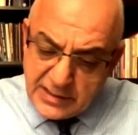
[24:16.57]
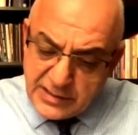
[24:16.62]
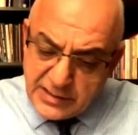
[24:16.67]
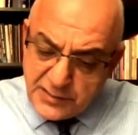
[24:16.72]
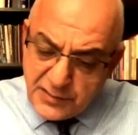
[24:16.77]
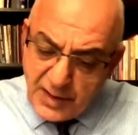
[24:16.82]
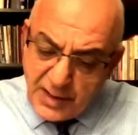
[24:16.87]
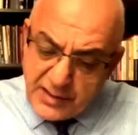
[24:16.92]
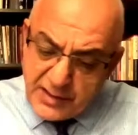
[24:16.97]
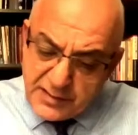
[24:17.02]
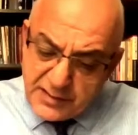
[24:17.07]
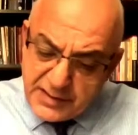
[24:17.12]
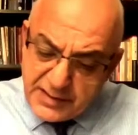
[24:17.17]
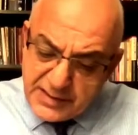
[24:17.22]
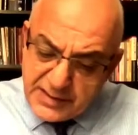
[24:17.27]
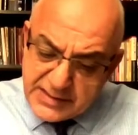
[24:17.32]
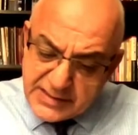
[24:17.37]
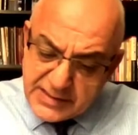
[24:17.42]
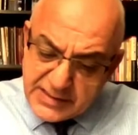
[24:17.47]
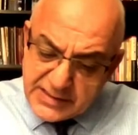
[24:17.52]
The writer
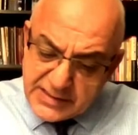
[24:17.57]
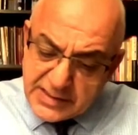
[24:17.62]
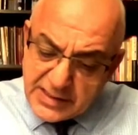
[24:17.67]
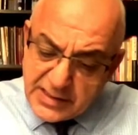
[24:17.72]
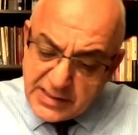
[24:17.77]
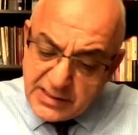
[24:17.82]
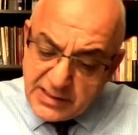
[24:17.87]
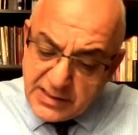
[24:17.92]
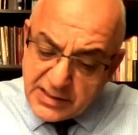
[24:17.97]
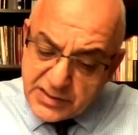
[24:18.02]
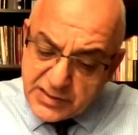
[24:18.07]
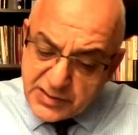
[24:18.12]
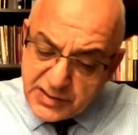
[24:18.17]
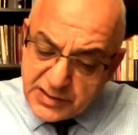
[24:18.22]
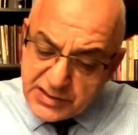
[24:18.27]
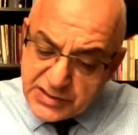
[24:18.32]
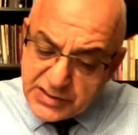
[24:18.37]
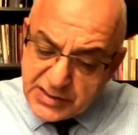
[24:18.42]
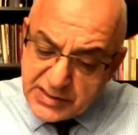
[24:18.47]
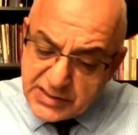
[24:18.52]
here says the early
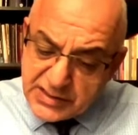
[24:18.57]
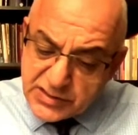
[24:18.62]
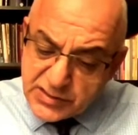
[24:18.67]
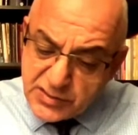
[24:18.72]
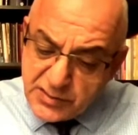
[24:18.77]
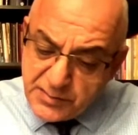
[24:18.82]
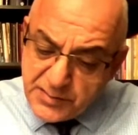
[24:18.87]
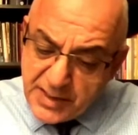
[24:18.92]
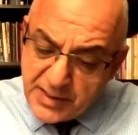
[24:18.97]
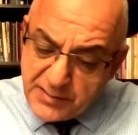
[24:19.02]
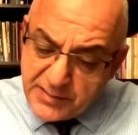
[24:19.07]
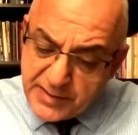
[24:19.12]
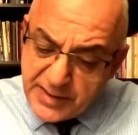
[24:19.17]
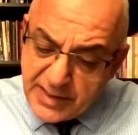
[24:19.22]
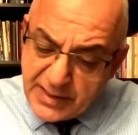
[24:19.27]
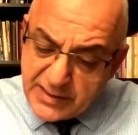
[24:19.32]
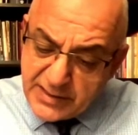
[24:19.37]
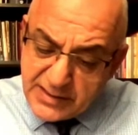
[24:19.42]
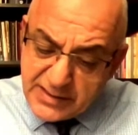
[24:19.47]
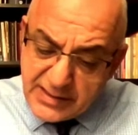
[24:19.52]
Christians
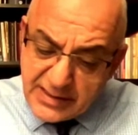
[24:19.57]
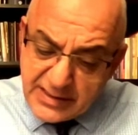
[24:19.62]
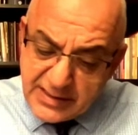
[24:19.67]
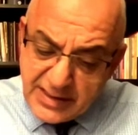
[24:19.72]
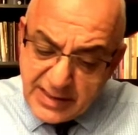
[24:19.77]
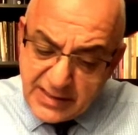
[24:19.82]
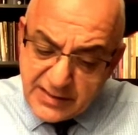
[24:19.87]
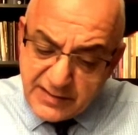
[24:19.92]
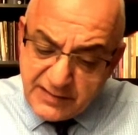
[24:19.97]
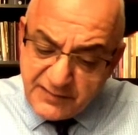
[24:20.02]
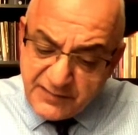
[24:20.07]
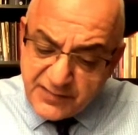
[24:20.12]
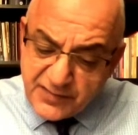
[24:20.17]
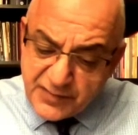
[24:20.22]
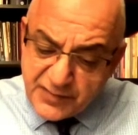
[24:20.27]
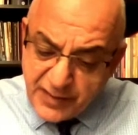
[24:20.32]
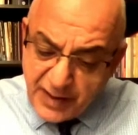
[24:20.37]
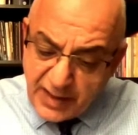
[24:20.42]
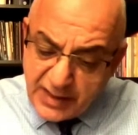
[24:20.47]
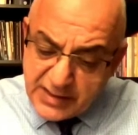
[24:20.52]
commemorated the death of
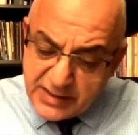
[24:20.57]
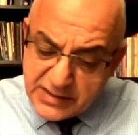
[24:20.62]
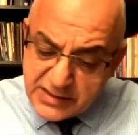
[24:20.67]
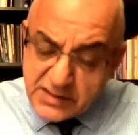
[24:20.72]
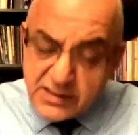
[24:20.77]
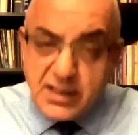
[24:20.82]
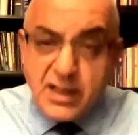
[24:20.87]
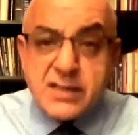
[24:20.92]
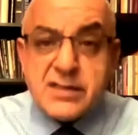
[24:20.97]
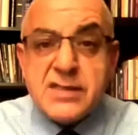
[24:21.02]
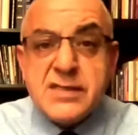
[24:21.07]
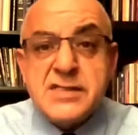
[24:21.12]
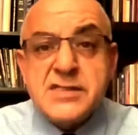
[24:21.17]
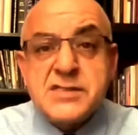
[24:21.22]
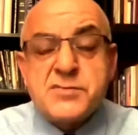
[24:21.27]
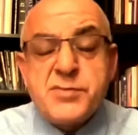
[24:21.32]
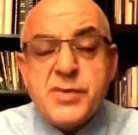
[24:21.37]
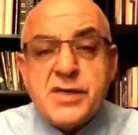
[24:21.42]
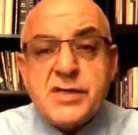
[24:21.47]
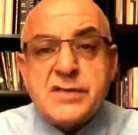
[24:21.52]
Christ, not
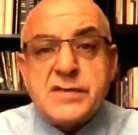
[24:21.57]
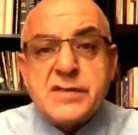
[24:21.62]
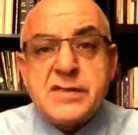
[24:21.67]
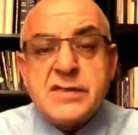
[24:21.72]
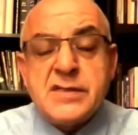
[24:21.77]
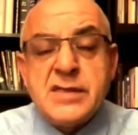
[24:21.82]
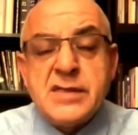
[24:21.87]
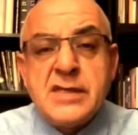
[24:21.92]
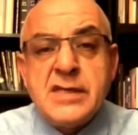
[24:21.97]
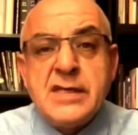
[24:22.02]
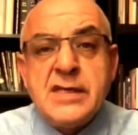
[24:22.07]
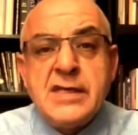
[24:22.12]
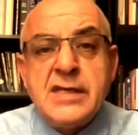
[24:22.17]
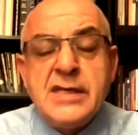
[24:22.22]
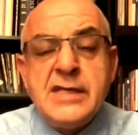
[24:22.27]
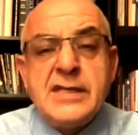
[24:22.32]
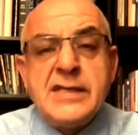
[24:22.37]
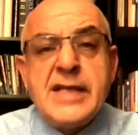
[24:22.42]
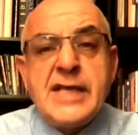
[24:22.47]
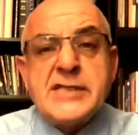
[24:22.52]
his birth.
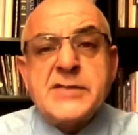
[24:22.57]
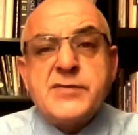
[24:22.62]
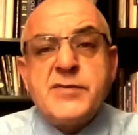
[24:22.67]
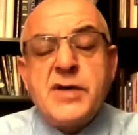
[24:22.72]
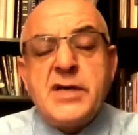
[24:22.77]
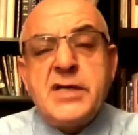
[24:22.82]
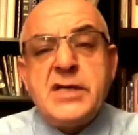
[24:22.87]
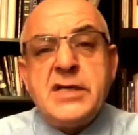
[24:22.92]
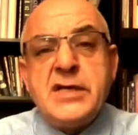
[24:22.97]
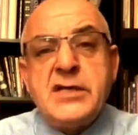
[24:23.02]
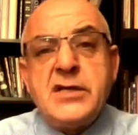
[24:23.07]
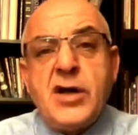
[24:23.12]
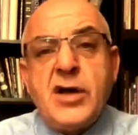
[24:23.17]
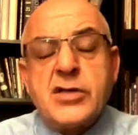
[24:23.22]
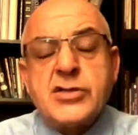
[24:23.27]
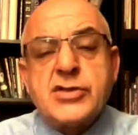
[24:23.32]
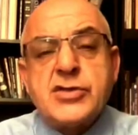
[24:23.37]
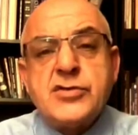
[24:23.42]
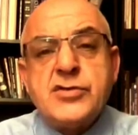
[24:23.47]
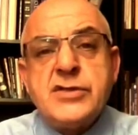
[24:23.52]
That's why in
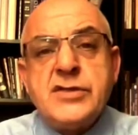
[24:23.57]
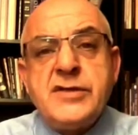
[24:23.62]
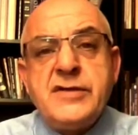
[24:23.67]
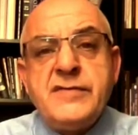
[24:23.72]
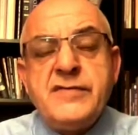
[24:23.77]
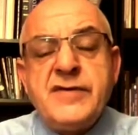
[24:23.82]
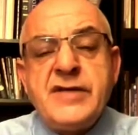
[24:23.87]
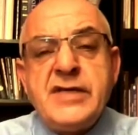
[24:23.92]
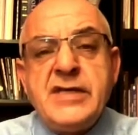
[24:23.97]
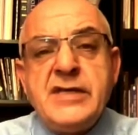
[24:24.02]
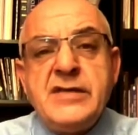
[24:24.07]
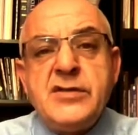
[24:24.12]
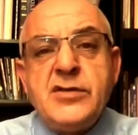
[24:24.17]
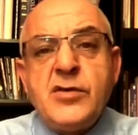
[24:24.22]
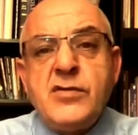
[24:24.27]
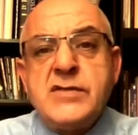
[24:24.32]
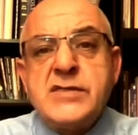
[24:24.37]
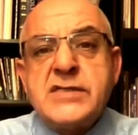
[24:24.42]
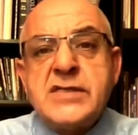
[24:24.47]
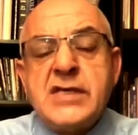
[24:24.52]
Ashuri, we
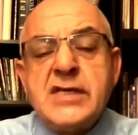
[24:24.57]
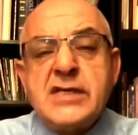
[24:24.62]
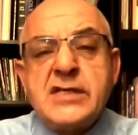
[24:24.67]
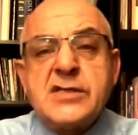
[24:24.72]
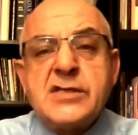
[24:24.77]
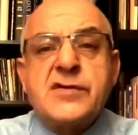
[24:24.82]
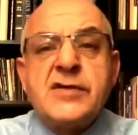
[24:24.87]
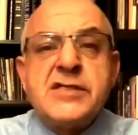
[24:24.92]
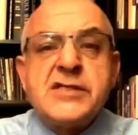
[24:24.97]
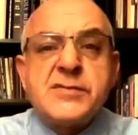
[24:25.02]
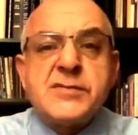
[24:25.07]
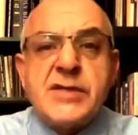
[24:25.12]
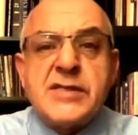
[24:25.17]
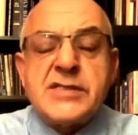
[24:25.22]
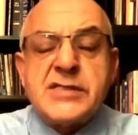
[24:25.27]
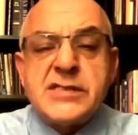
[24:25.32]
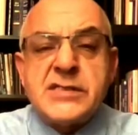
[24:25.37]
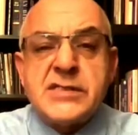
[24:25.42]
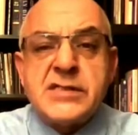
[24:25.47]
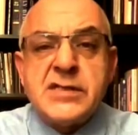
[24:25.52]
don't say
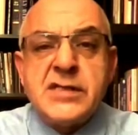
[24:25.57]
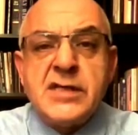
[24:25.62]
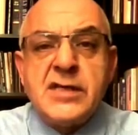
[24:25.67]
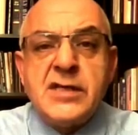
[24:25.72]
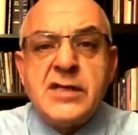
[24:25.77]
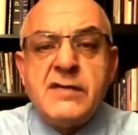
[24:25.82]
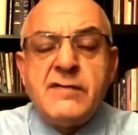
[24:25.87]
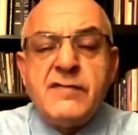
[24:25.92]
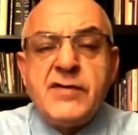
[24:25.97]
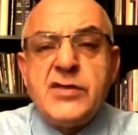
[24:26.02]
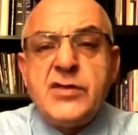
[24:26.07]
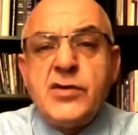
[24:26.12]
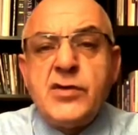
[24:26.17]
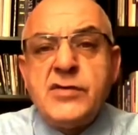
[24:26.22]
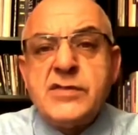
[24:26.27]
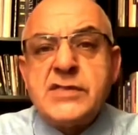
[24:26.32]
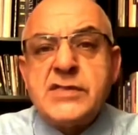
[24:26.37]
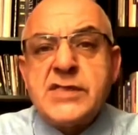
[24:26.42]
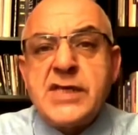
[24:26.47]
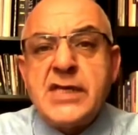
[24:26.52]
Christmas. We
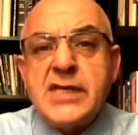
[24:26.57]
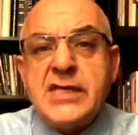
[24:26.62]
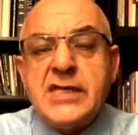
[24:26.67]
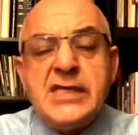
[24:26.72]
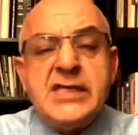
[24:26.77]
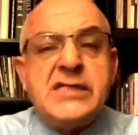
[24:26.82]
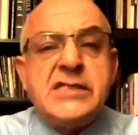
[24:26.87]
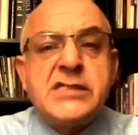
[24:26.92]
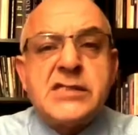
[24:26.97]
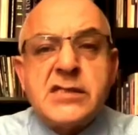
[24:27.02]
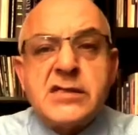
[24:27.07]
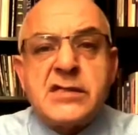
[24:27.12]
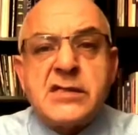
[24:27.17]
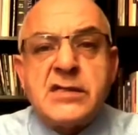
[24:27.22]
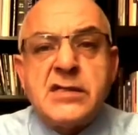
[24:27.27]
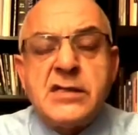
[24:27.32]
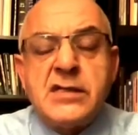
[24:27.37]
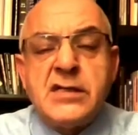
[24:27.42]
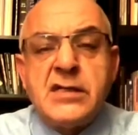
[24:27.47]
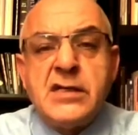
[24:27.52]
don't say
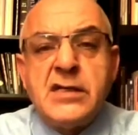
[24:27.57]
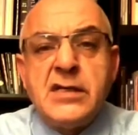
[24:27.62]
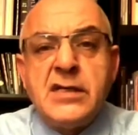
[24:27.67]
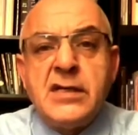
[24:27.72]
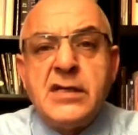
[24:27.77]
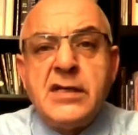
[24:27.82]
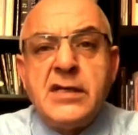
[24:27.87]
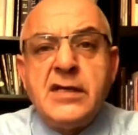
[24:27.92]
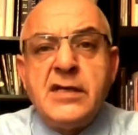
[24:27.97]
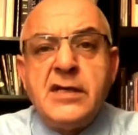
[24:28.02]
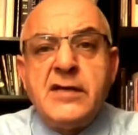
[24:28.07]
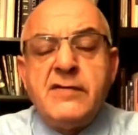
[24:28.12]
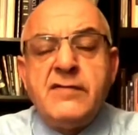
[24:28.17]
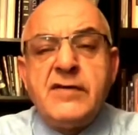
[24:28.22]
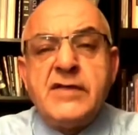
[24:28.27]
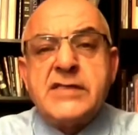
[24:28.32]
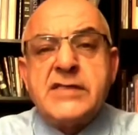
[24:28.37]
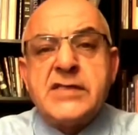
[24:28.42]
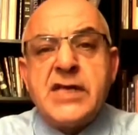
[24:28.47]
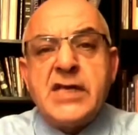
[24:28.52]
Easter.
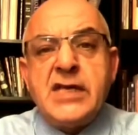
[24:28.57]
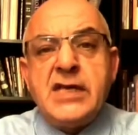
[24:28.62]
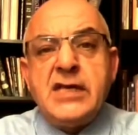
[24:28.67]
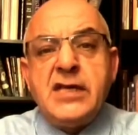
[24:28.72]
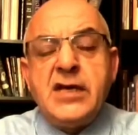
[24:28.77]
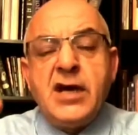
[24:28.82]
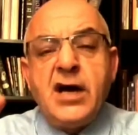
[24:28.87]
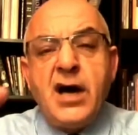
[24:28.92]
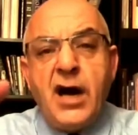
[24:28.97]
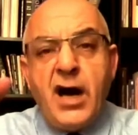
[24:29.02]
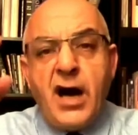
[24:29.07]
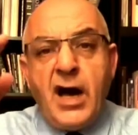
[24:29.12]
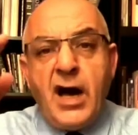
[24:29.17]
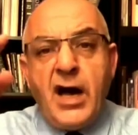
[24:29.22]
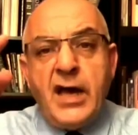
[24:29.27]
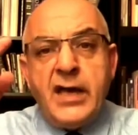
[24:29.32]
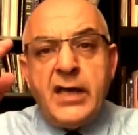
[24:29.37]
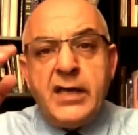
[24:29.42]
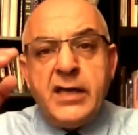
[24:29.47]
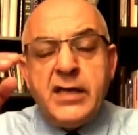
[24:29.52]
We say
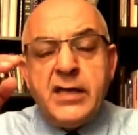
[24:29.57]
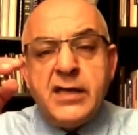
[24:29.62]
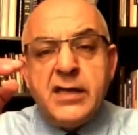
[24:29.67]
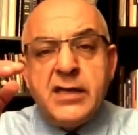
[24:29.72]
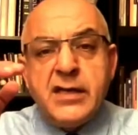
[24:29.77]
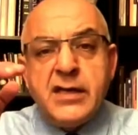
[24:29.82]
High